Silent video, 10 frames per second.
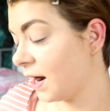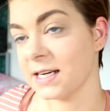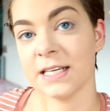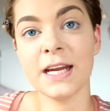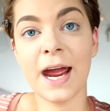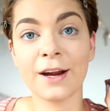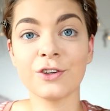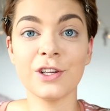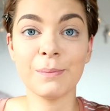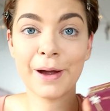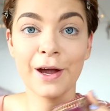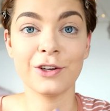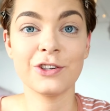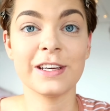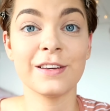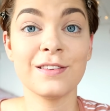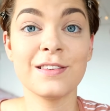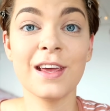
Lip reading: I didn't actually purchase